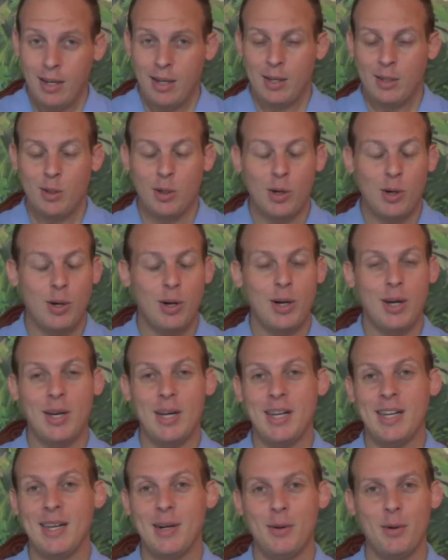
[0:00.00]
So,
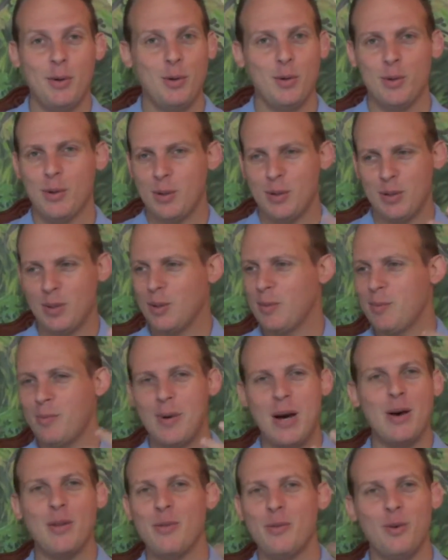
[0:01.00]
whew, there's a
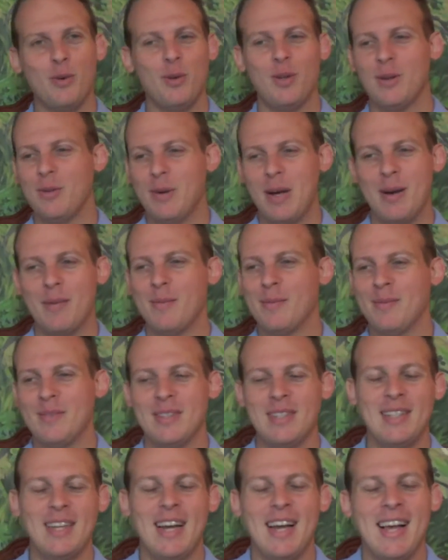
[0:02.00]
mouthful.
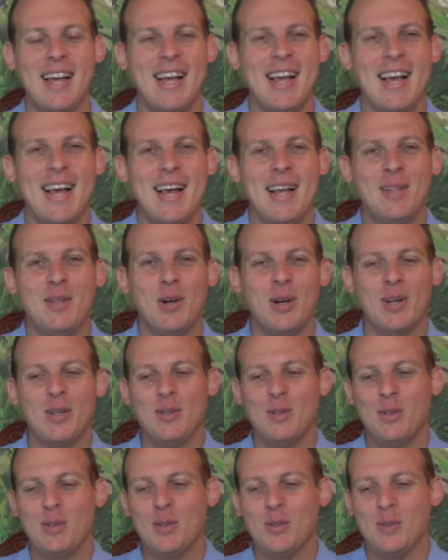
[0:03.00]
Yeah,
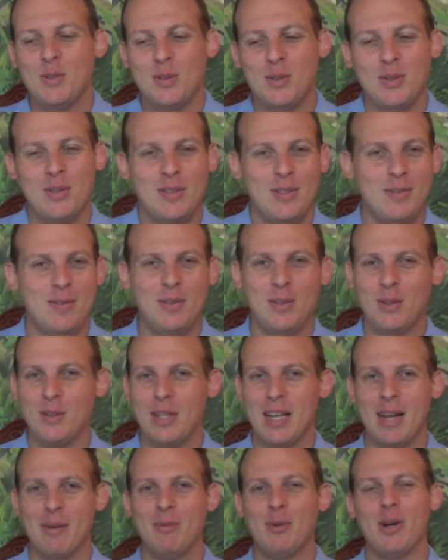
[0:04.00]
talking to, feels
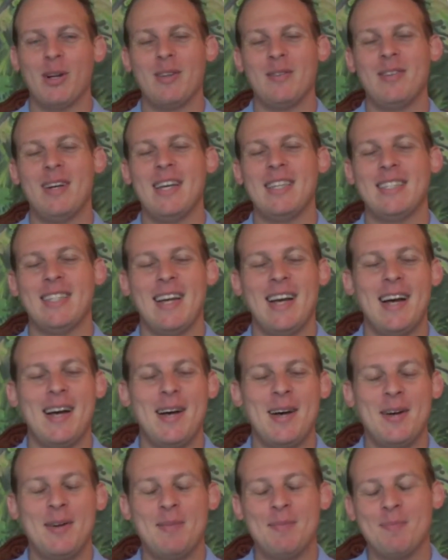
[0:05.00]
like I'm talking fast.
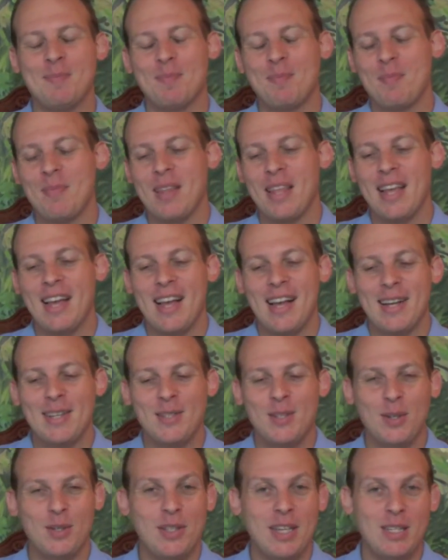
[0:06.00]

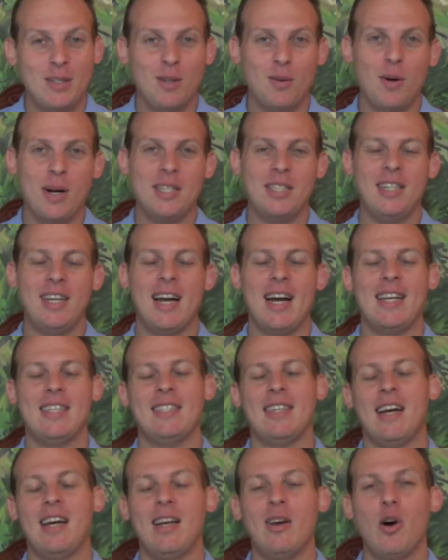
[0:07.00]
So thanks for watching,
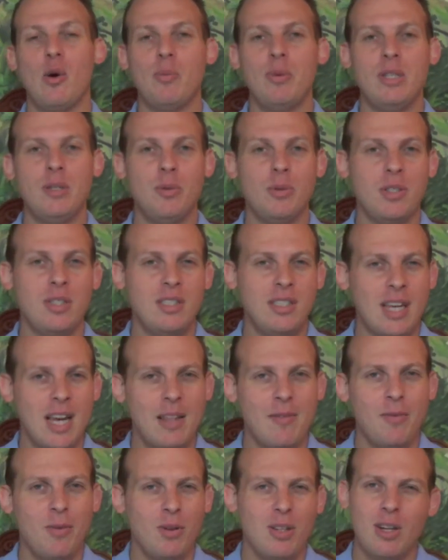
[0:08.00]
guys. I hope this was
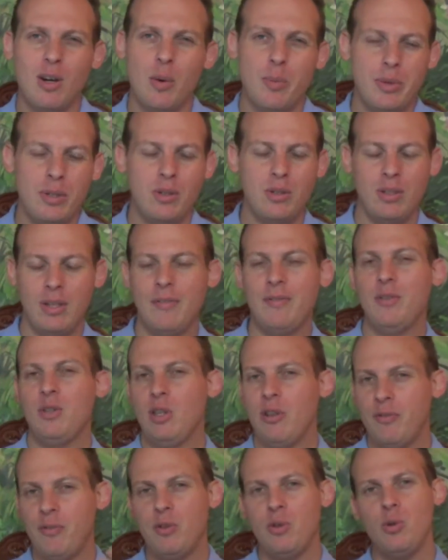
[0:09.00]
insightful. I hope
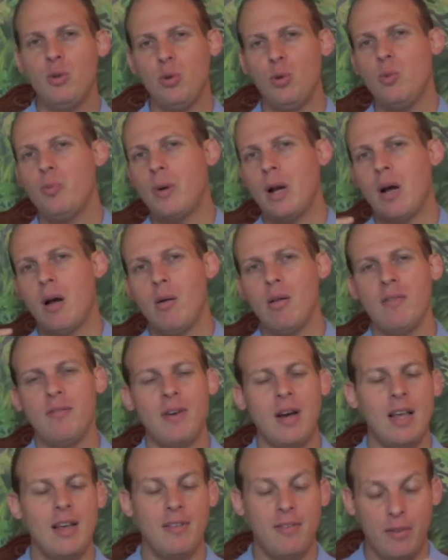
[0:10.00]
if
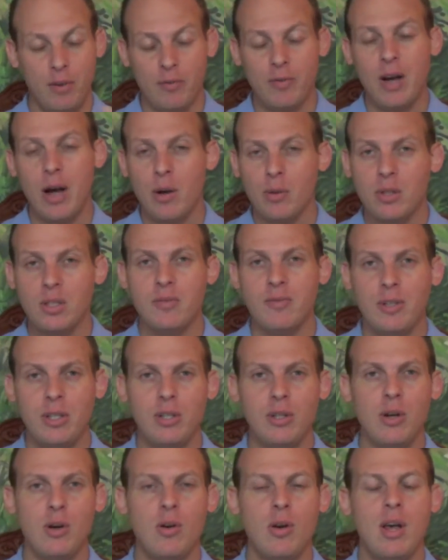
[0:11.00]
you found this
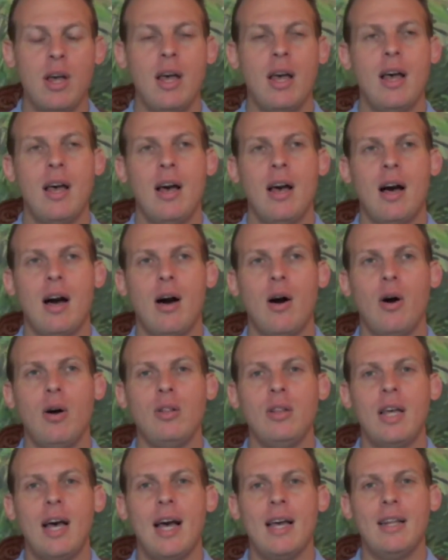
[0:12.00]
video
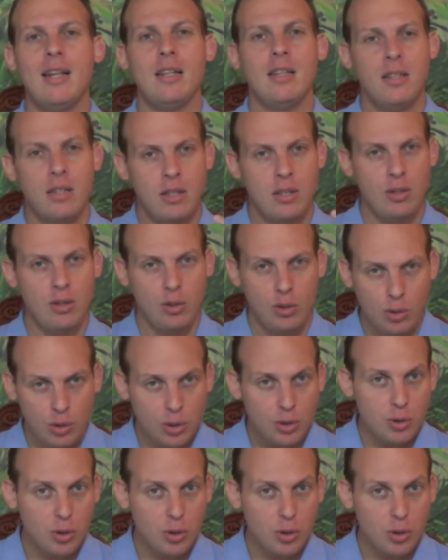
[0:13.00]
online and you're